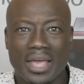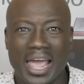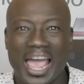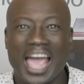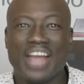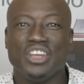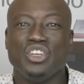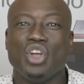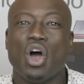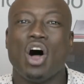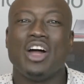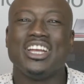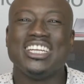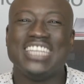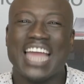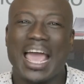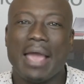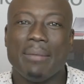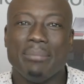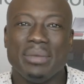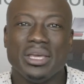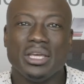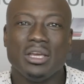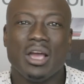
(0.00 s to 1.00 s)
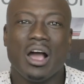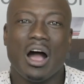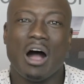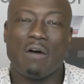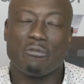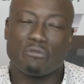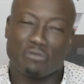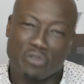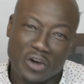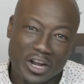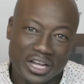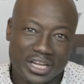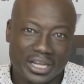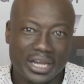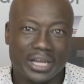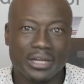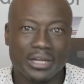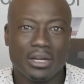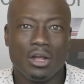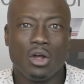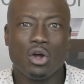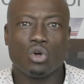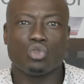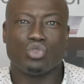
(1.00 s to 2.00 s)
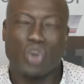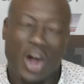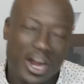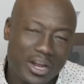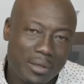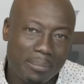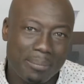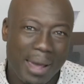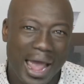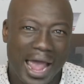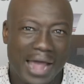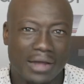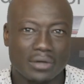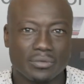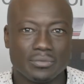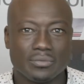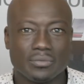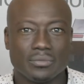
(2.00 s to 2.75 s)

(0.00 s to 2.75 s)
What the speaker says: and y'all name me a freaking running back.